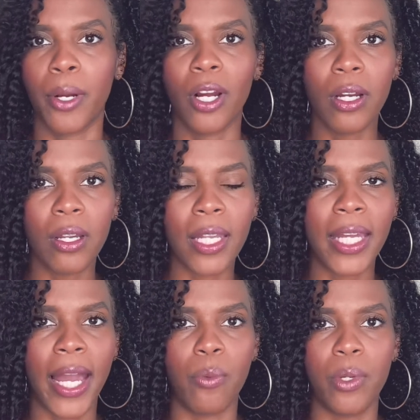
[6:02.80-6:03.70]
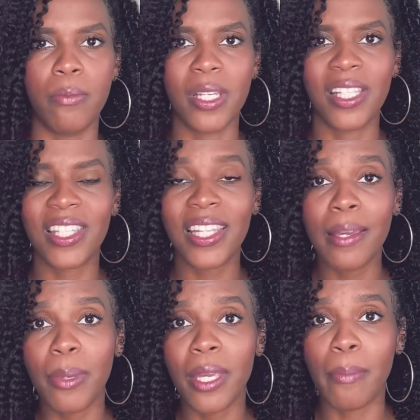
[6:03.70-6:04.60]
early, I wouldn't be
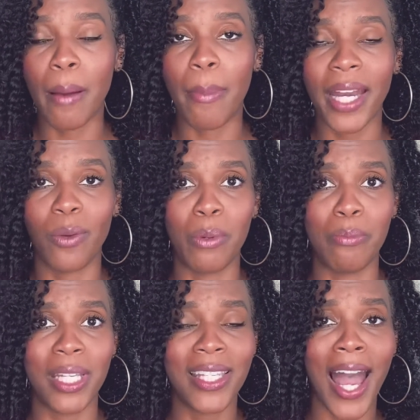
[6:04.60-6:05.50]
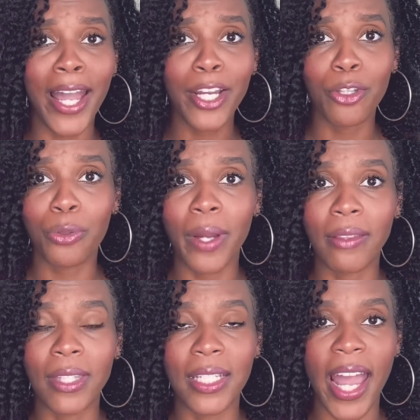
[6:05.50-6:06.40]
sleepy, my body wouldn't be tired throughout
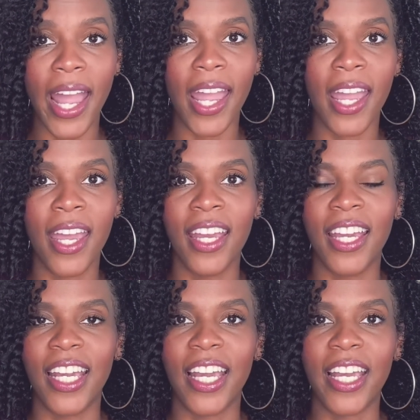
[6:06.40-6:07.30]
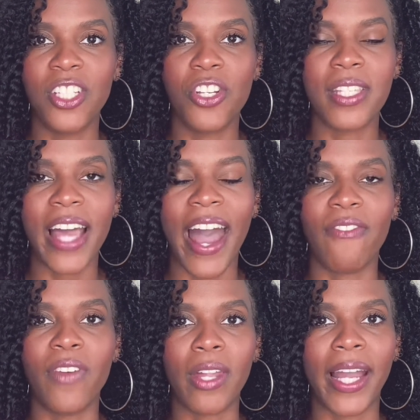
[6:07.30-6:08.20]
the day. I
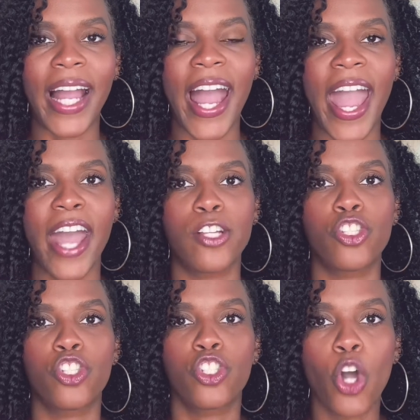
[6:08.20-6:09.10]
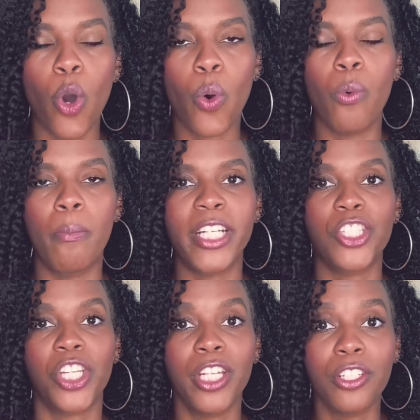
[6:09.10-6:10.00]
felt like I had so much
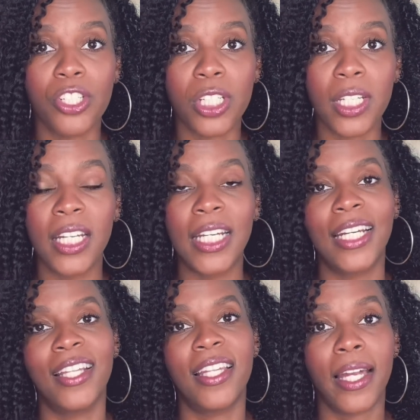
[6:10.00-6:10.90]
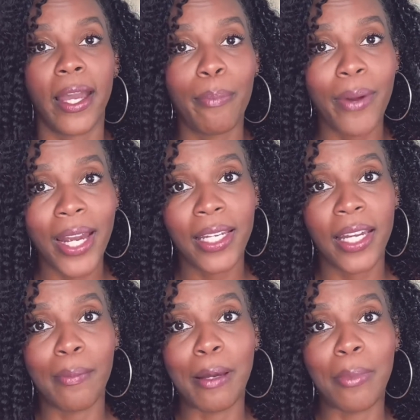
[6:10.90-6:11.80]
energy. Then I got pregnant
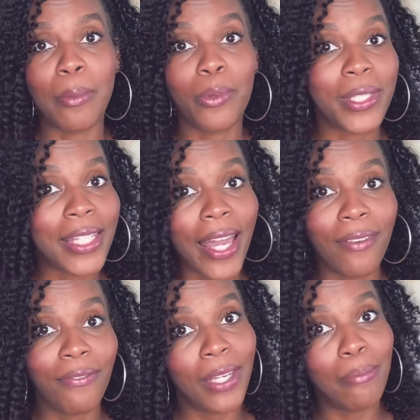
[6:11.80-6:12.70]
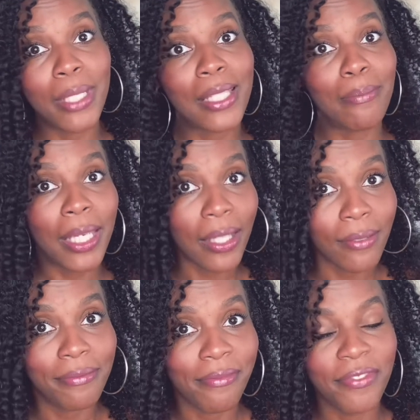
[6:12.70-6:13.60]
and my baby was like, feed me some meat.
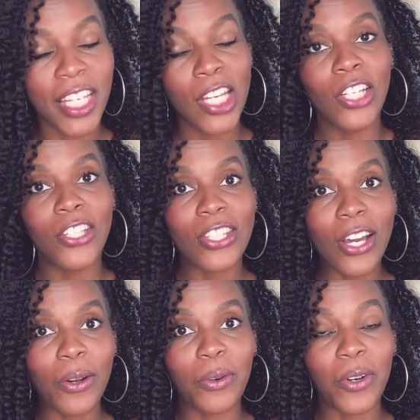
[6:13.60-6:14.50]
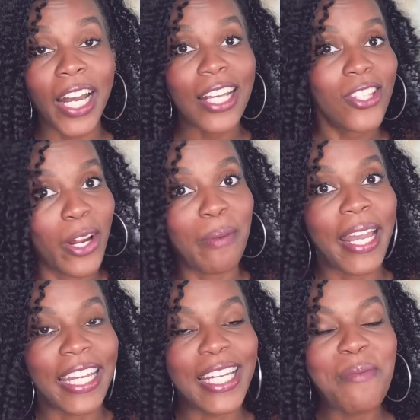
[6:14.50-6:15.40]
So I started back
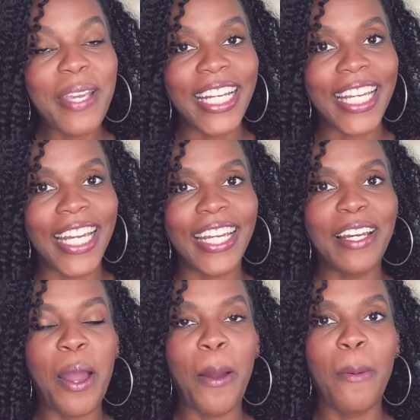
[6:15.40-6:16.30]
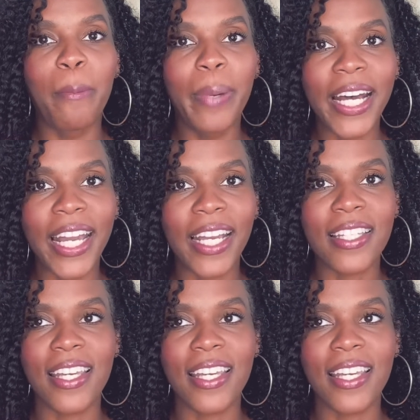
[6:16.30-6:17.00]
eating meat again. But